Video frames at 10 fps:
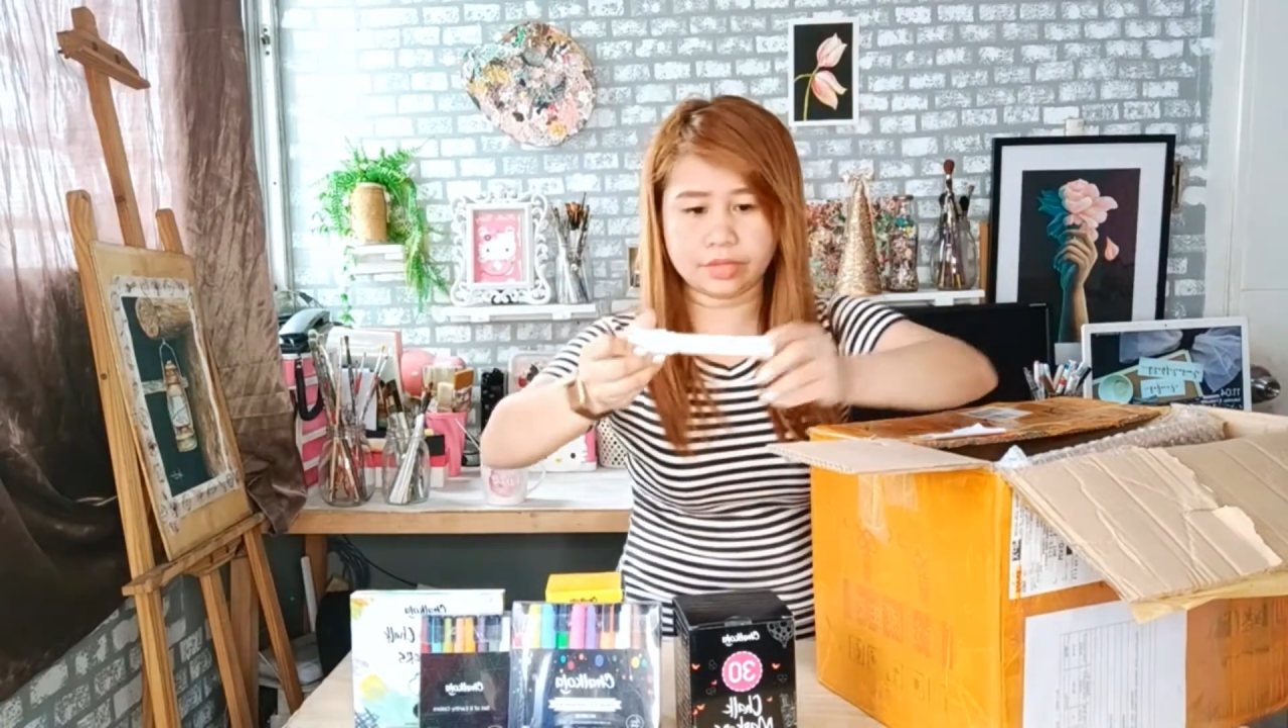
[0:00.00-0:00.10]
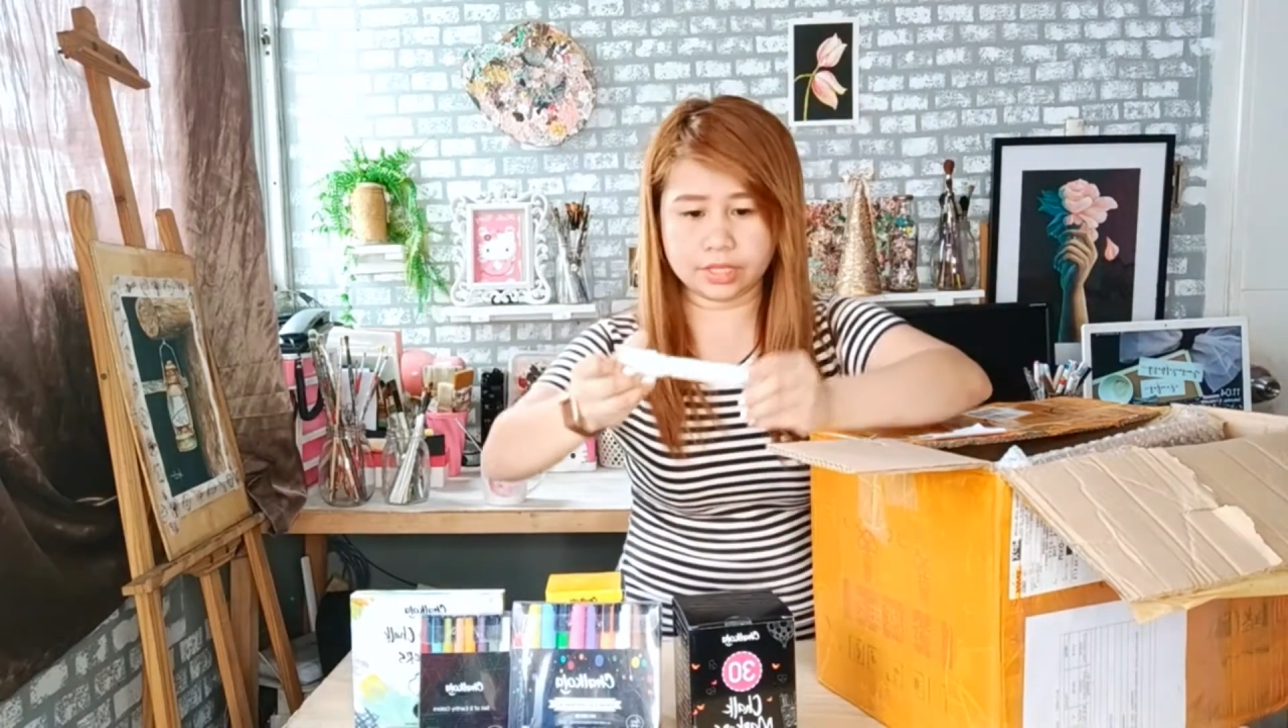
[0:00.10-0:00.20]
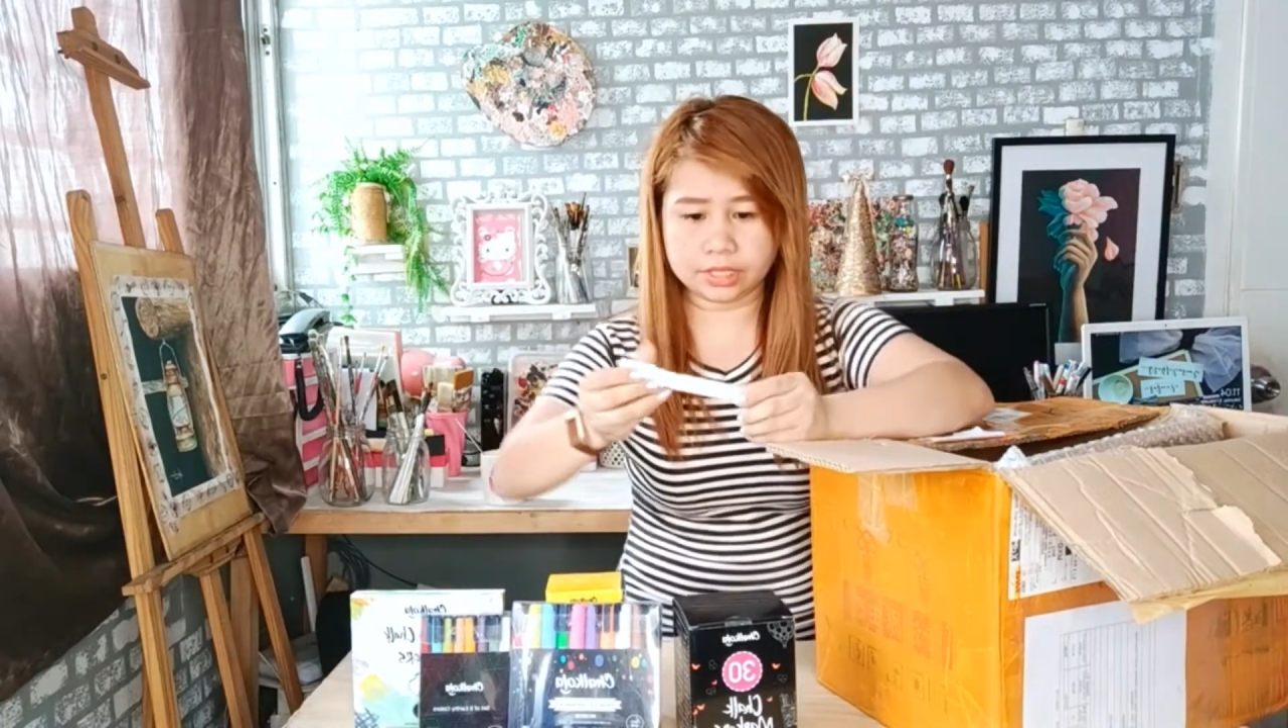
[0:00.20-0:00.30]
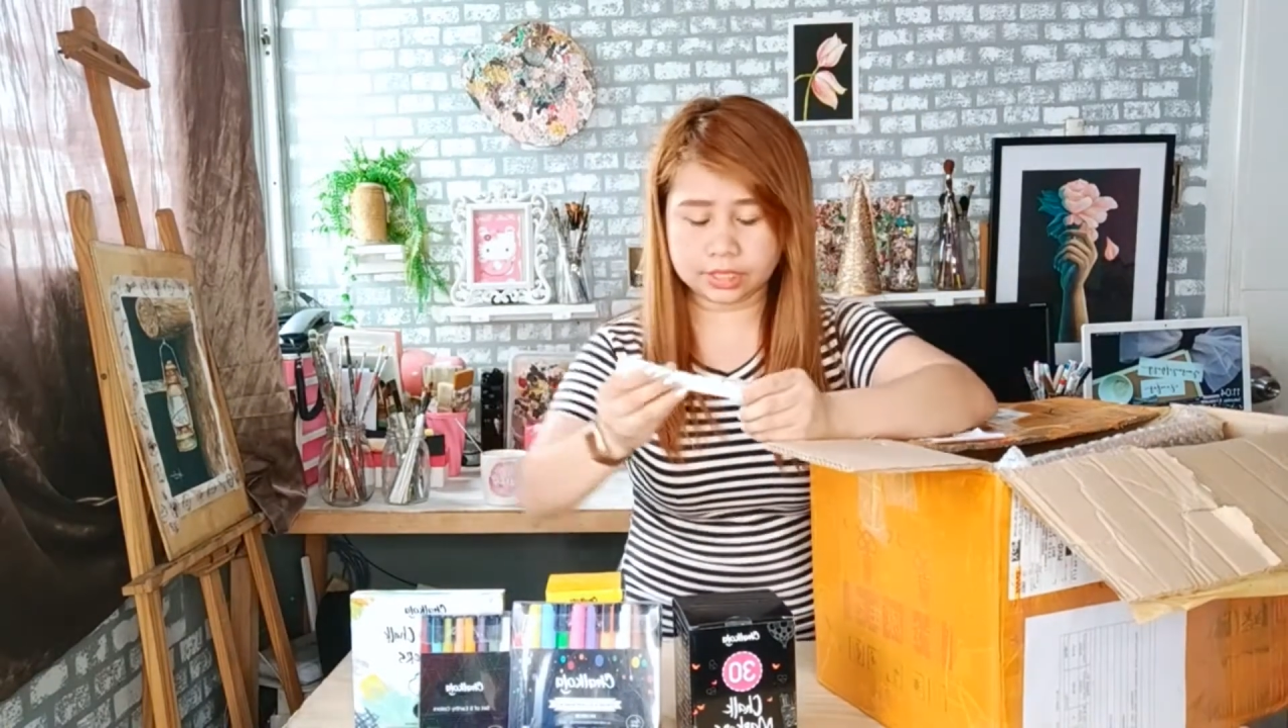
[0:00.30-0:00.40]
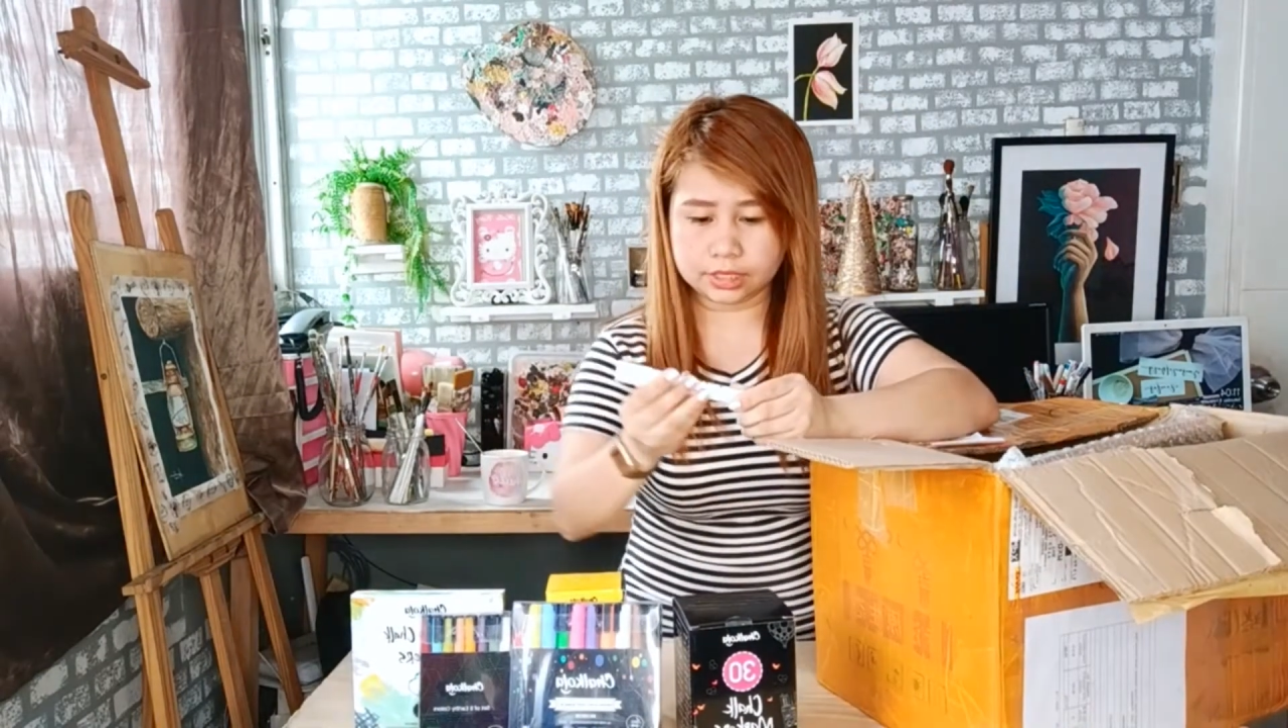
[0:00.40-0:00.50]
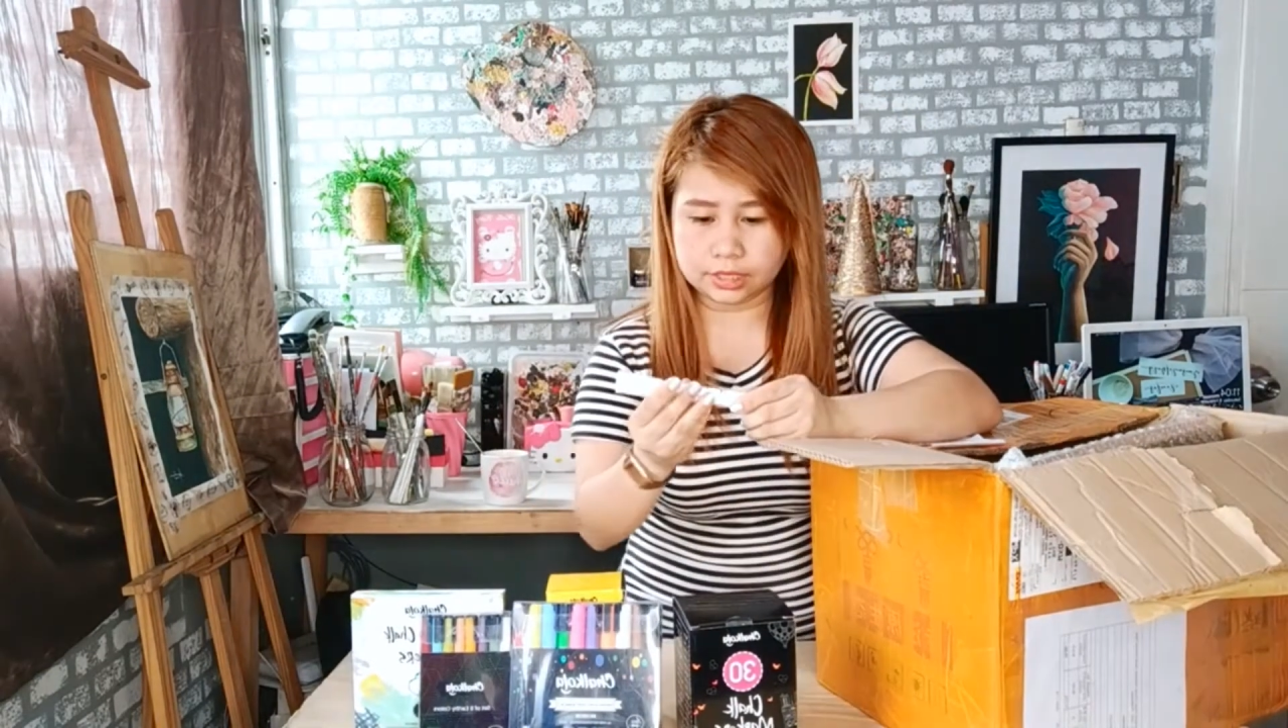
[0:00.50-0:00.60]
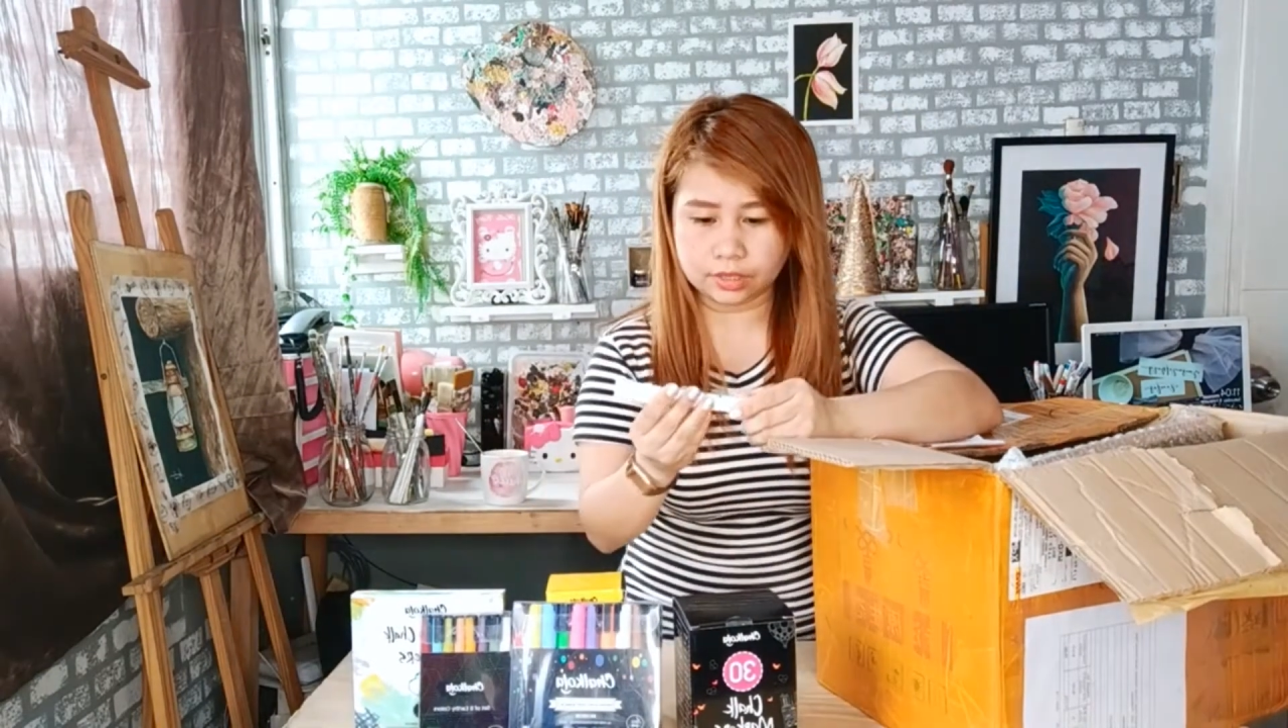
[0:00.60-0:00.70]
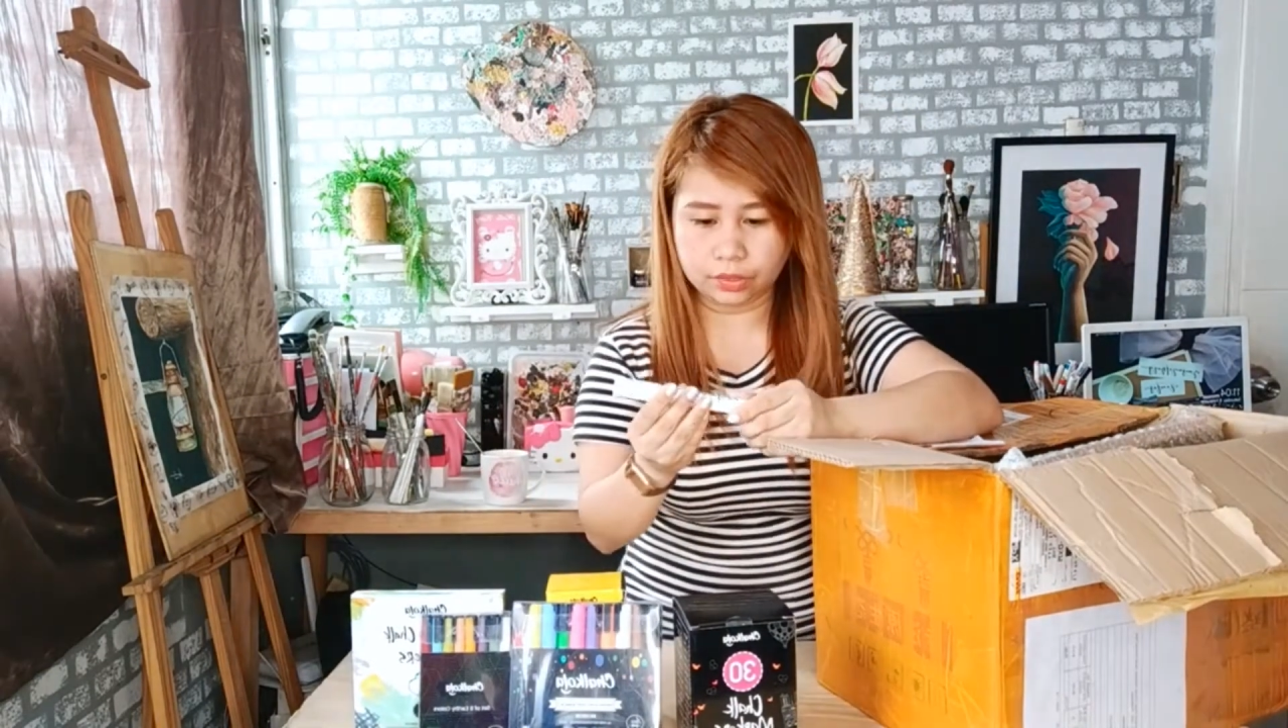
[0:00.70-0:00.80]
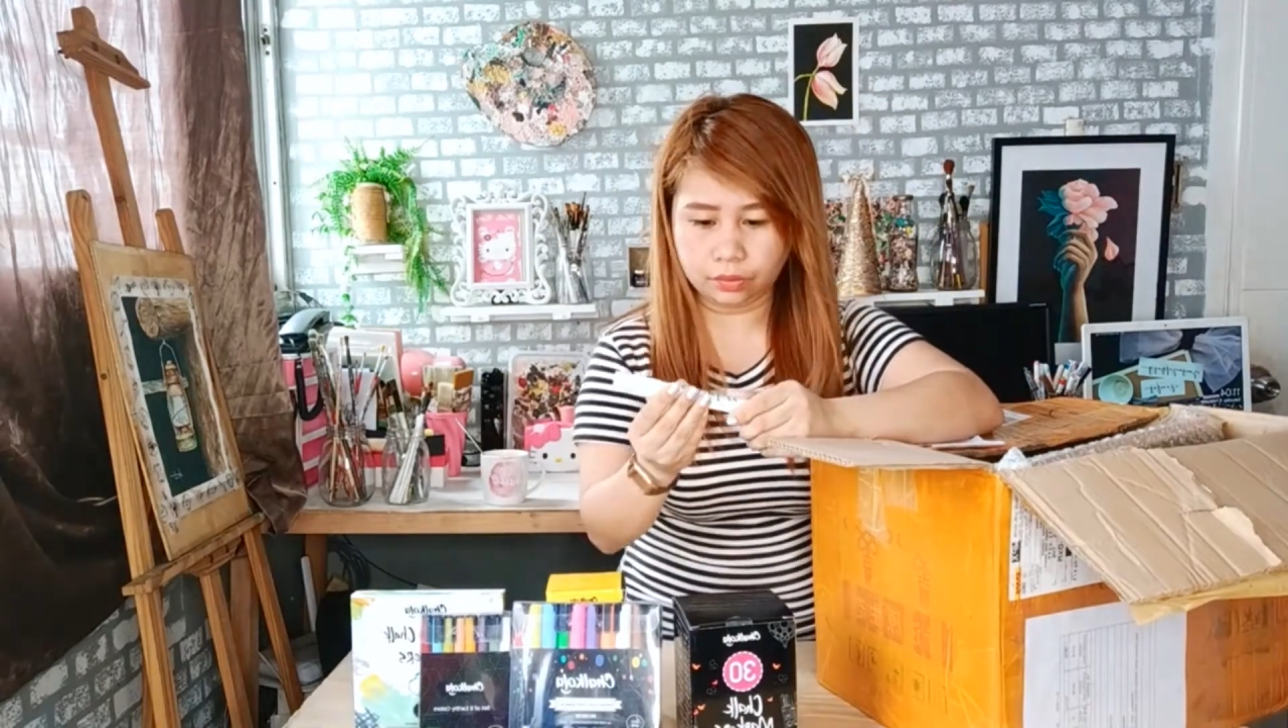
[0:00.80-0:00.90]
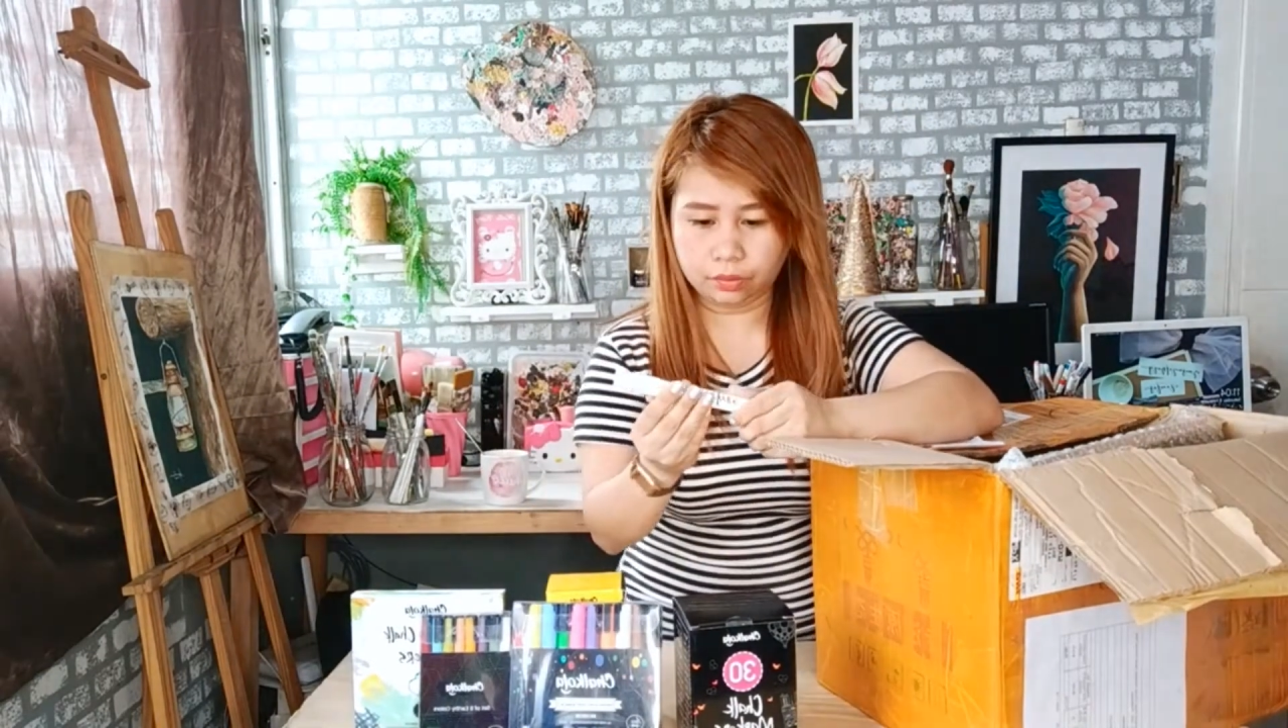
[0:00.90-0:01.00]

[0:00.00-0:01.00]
this